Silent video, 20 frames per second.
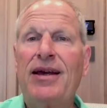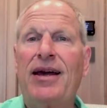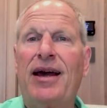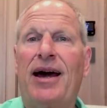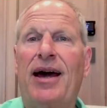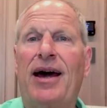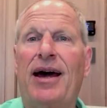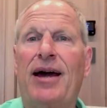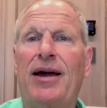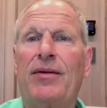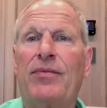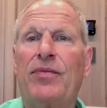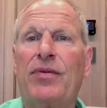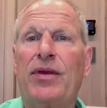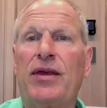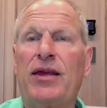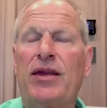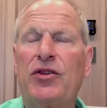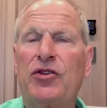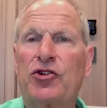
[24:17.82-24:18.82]
uh,
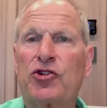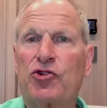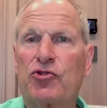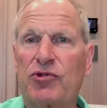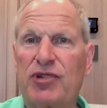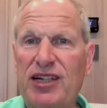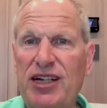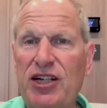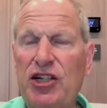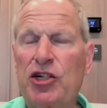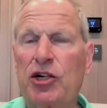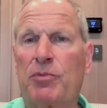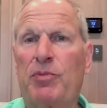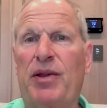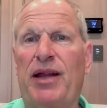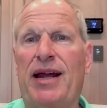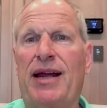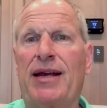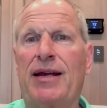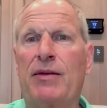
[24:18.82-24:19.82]
in the strategic
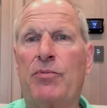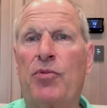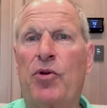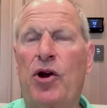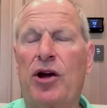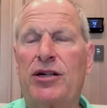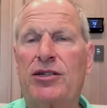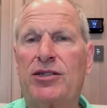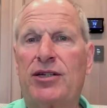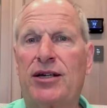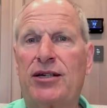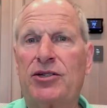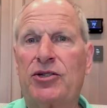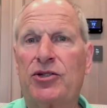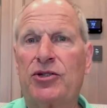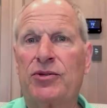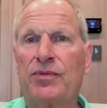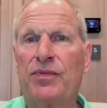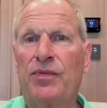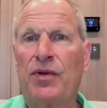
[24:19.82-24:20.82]
planning
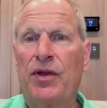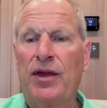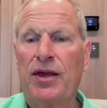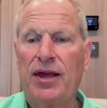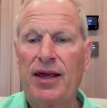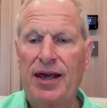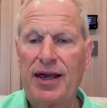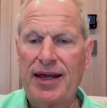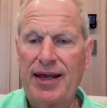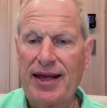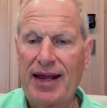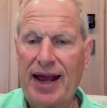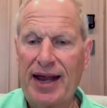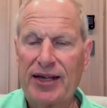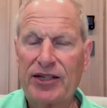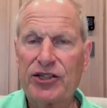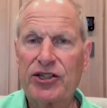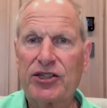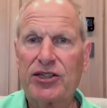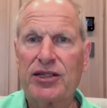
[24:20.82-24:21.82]
process, he
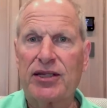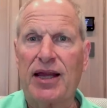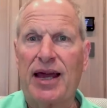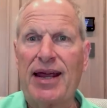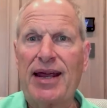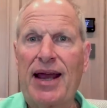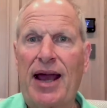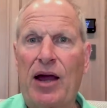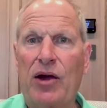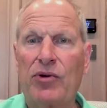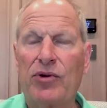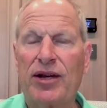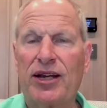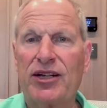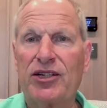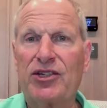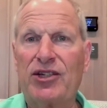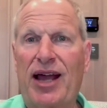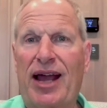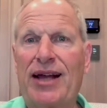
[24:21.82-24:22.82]
has us lay out
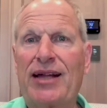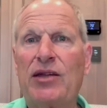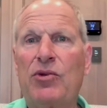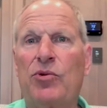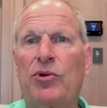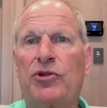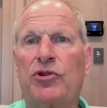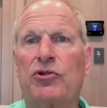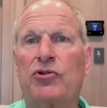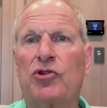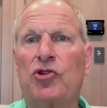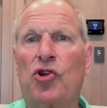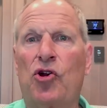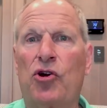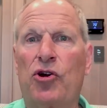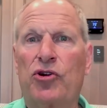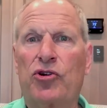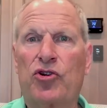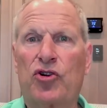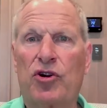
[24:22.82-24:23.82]
exactly what those
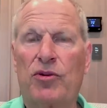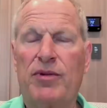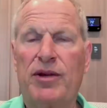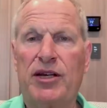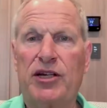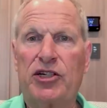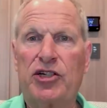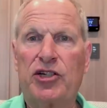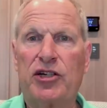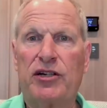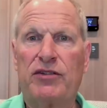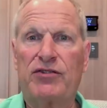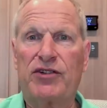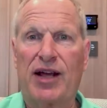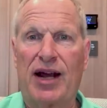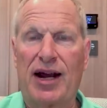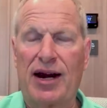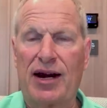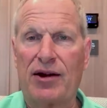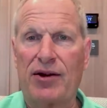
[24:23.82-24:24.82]
long term initiatives
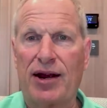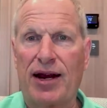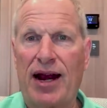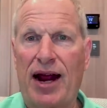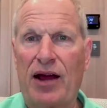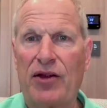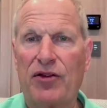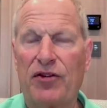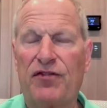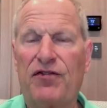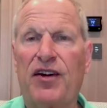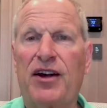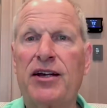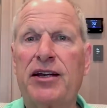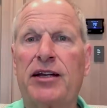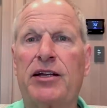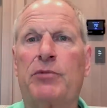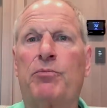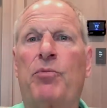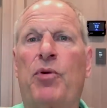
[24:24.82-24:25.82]
are and how the
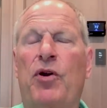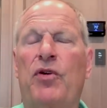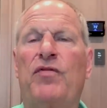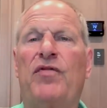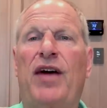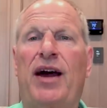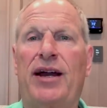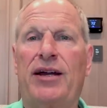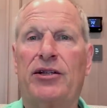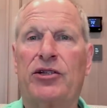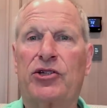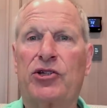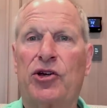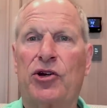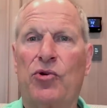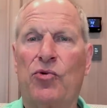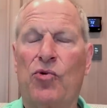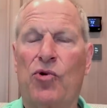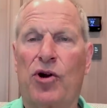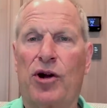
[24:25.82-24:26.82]
funding profile is
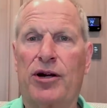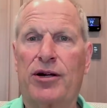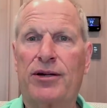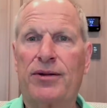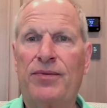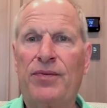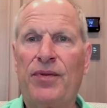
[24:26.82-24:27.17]
going to work.